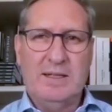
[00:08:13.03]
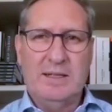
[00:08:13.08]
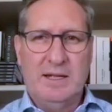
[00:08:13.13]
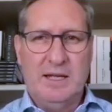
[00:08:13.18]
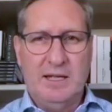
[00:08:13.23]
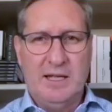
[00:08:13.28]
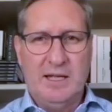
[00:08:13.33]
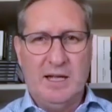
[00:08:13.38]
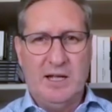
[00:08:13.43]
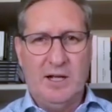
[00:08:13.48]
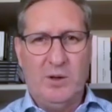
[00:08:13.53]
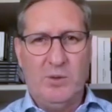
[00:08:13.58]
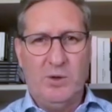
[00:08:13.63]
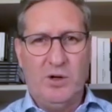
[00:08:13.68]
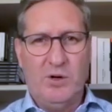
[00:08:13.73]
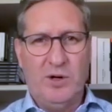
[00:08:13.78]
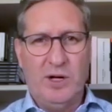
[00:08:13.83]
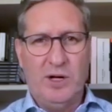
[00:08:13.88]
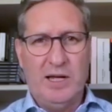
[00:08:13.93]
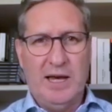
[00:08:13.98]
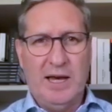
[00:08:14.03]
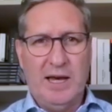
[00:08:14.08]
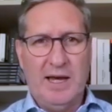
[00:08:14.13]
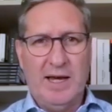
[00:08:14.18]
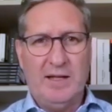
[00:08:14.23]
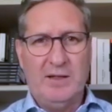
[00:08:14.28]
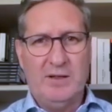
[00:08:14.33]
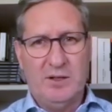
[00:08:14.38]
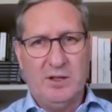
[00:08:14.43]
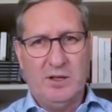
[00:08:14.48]
and they don't want to really
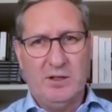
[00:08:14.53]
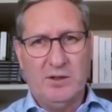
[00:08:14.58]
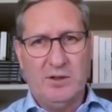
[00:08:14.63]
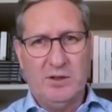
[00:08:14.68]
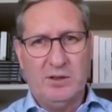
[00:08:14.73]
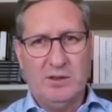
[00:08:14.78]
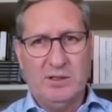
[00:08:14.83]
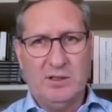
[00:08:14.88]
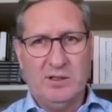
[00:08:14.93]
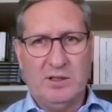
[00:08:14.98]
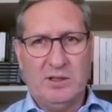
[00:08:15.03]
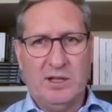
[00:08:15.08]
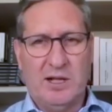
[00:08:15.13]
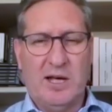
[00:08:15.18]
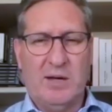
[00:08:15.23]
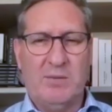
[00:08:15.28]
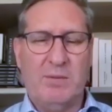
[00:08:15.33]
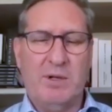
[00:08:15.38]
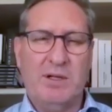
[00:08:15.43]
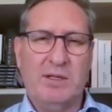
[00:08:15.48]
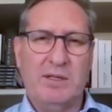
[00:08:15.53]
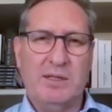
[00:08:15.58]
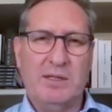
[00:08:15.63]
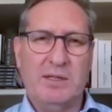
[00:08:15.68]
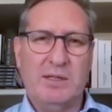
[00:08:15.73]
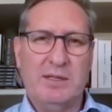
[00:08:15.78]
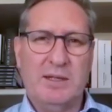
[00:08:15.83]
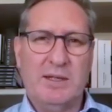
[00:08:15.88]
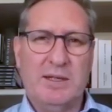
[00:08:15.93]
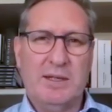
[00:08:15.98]
add to those contingent liabilities.